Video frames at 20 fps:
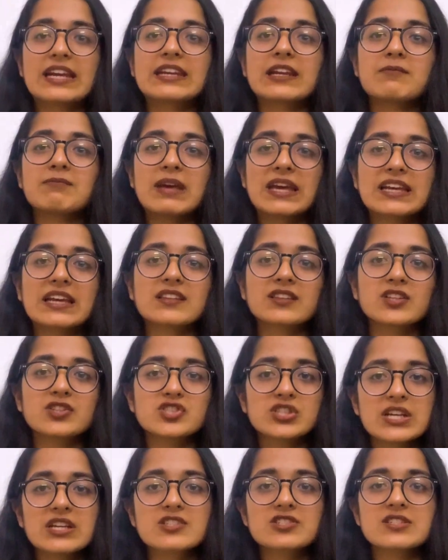it and making the
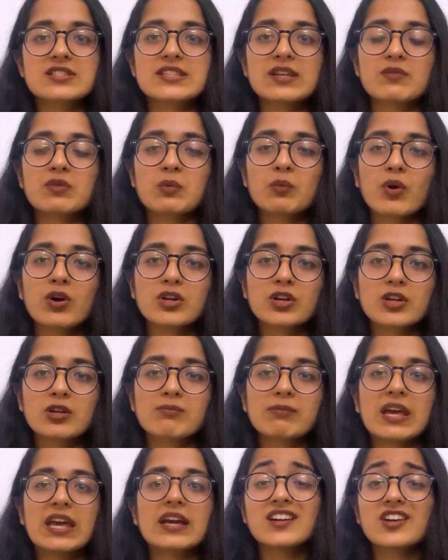changes that we wanted to make.